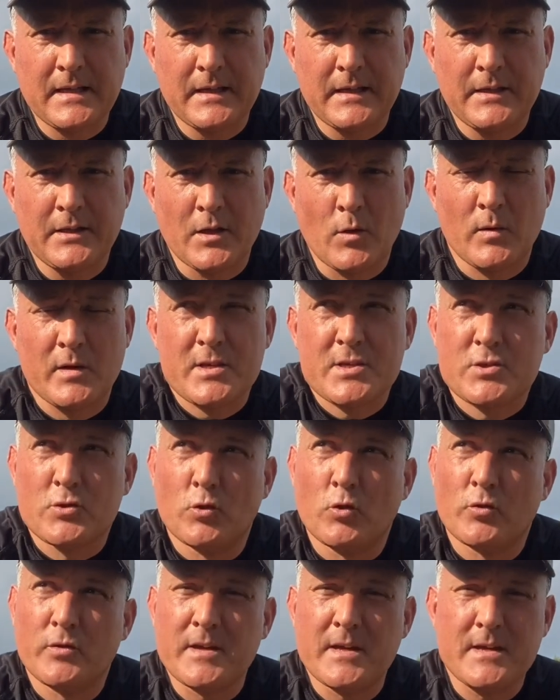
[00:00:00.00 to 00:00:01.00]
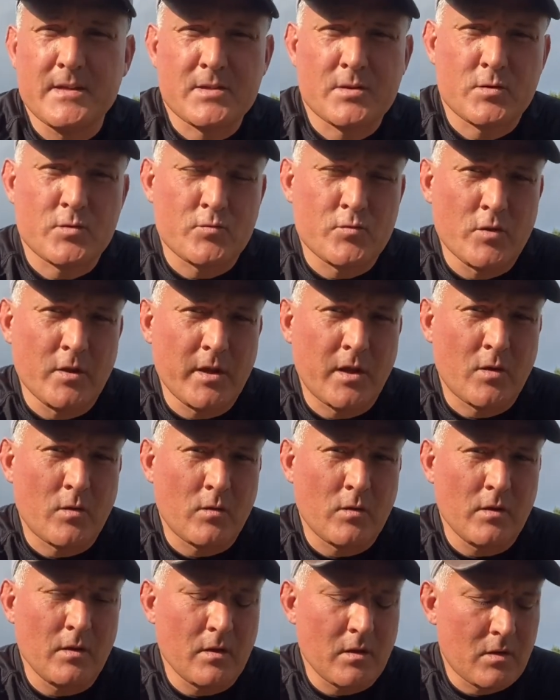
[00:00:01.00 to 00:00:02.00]
know, when I saw these, I was really
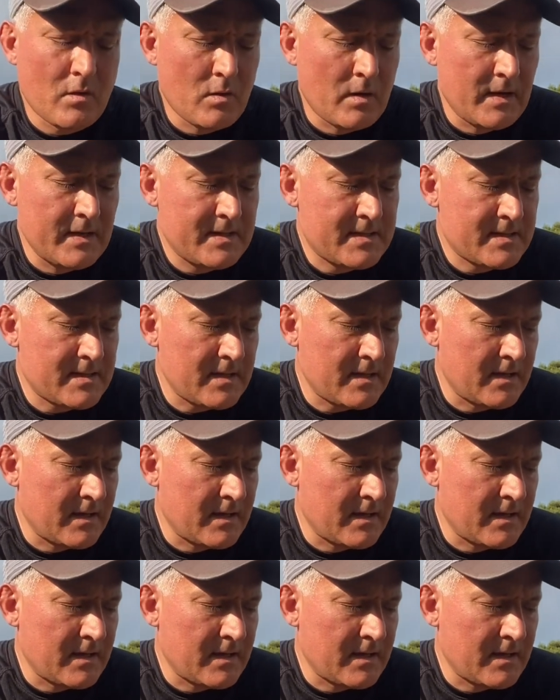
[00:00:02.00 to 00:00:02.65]
quite